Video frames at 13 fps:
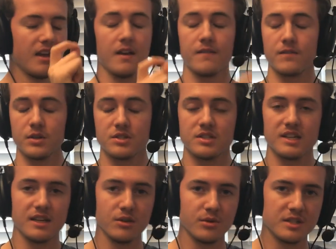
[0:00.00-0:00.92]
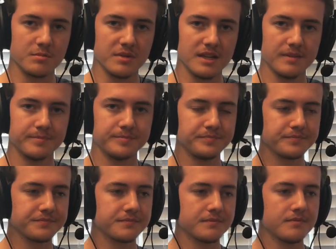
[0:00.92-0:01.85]
versus a USB.
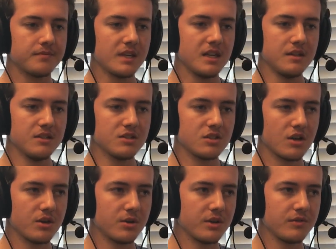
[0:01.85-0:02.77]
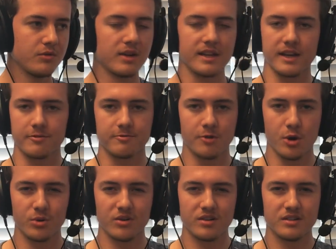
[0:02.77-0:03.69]
So if you had like a
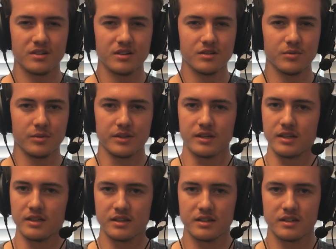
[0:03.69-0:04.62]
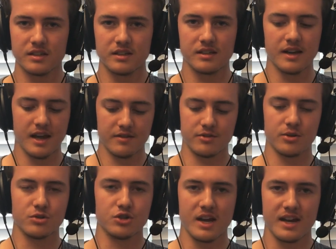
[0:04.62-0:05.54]
phone with a headphone
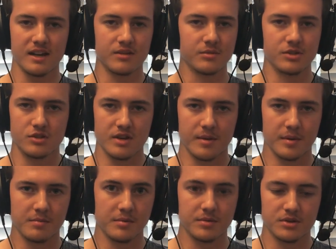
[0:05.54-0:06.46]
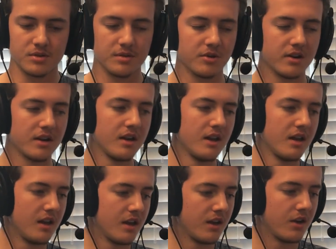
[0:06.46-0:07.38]
jack, which not many people do anymore,
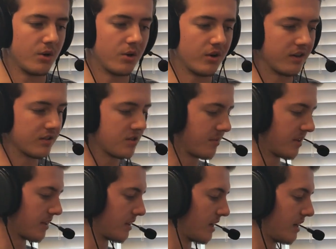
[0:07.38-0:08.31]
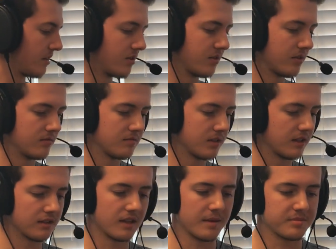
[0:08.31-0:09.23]
or something like that, like
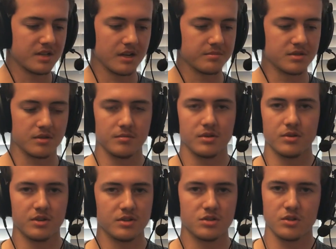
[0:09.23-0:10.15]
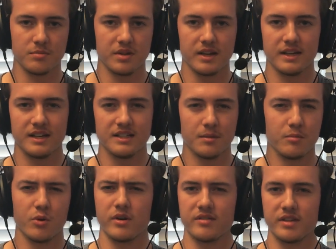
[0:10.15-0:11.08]
laptops, computers, you could plug it into
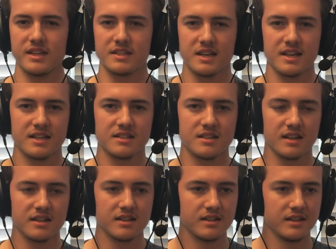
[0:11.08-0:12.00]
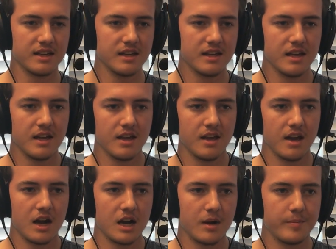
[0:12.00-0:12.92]
more things, I guess, technically.
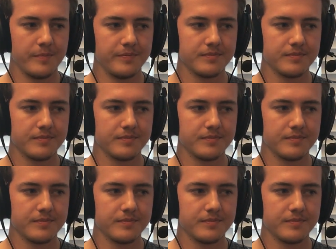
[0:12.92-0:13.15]
And